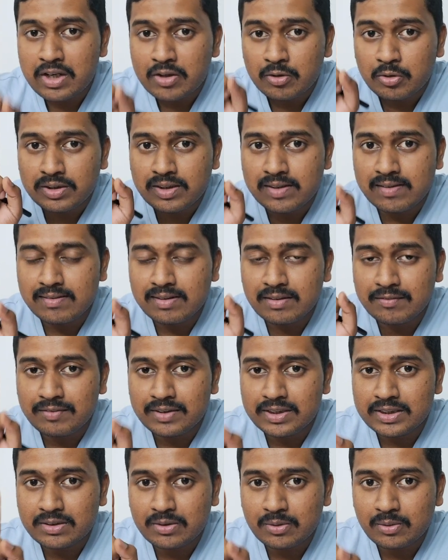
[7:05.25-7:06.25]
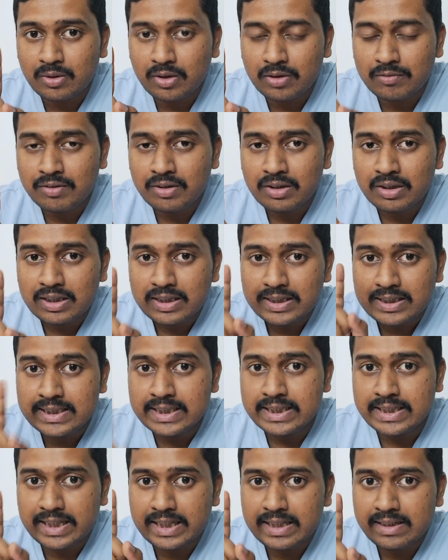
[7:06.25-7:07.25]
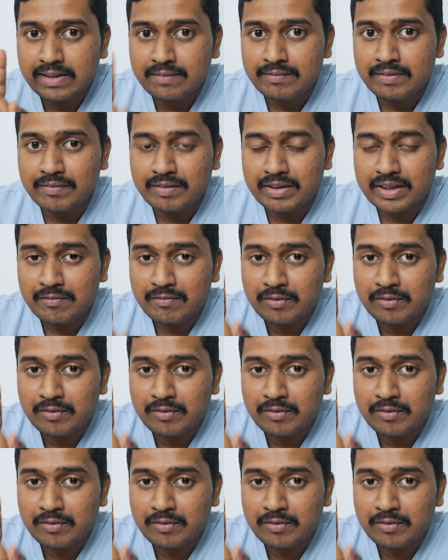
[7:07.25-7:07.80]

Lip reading: So this is the first rule of GT reviewing.